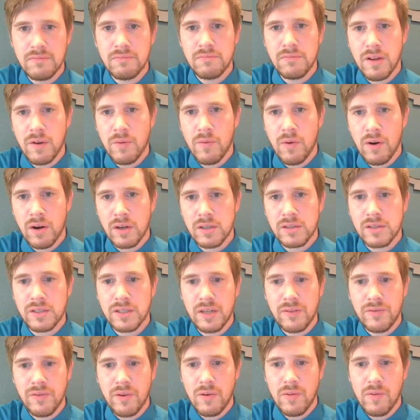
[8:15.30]
works on
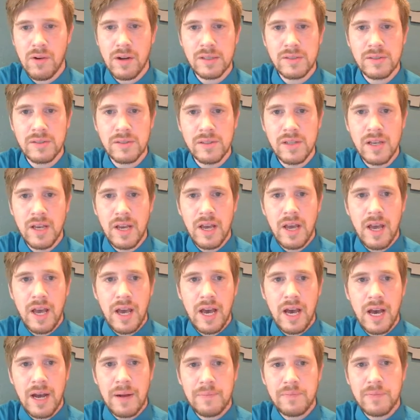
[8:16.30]
different ones.
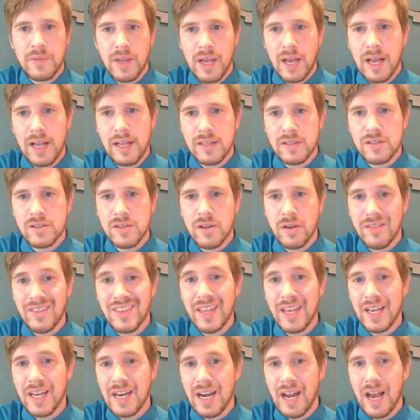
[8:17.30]
And so
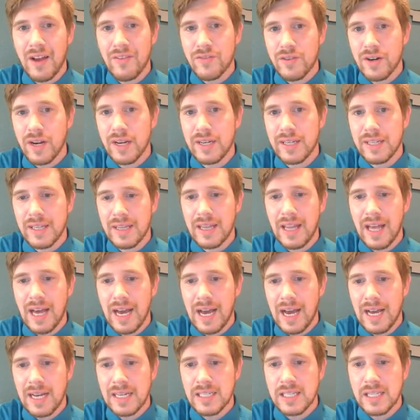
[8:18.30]
then after I did
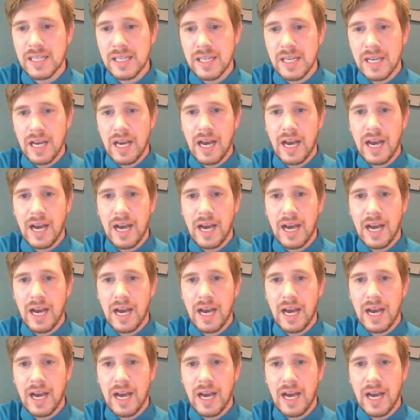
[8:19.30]
that, I